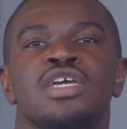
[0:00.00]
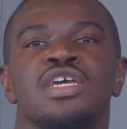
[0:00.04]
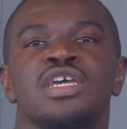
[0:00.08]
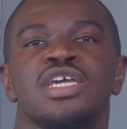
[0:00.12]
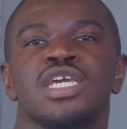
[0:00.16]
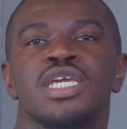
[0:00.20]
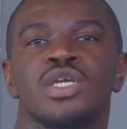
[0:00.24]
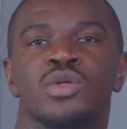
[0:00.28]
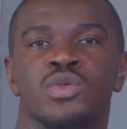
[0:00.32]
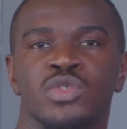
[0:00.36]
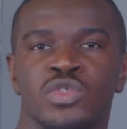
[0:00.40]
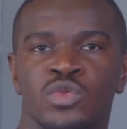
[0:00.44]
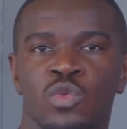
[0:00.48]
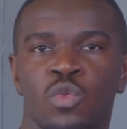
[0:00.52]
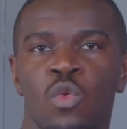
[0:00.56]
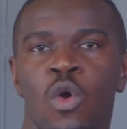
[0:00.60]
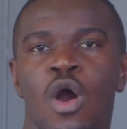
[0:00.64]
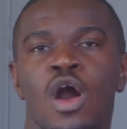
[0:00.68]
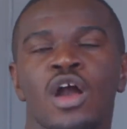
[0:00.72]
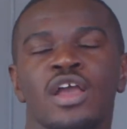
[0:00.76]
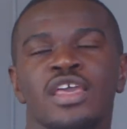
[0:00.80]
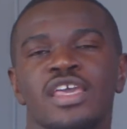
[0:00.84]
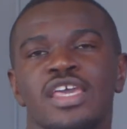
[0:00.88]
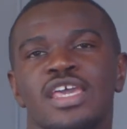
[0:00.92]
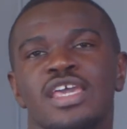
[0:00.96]
He was
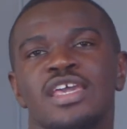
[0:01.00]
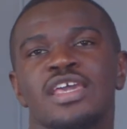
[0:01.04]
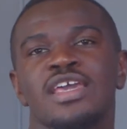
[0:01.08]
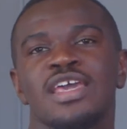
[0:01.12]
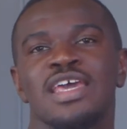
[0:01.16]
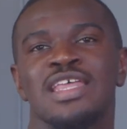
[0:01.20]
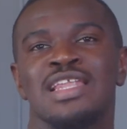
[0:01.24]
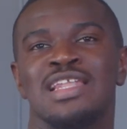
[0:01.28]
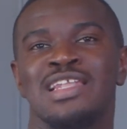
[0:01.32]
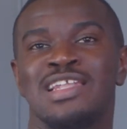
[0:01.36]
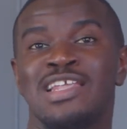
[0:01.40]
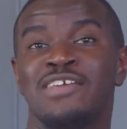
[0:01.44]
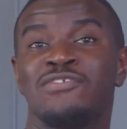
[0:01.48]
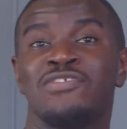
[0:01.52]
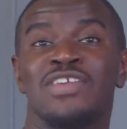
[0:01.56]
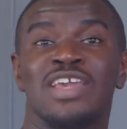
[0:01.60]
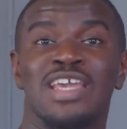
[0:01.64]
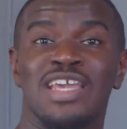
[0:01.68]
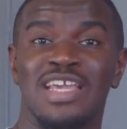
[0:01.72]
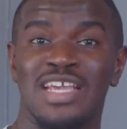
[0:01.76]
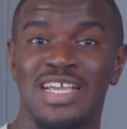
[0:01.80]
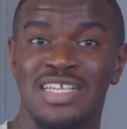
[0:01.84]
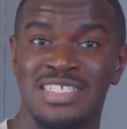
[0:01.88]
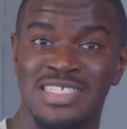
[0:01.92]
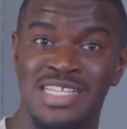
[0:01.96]
walking and living
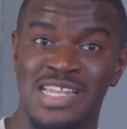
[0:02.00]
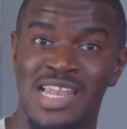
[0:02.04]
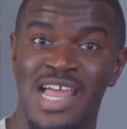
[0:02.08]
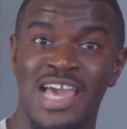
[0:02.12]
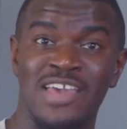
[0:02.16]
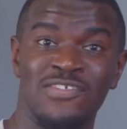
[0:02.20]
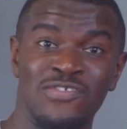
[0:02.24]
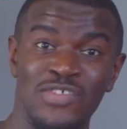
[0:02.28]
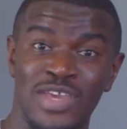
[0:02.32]
his life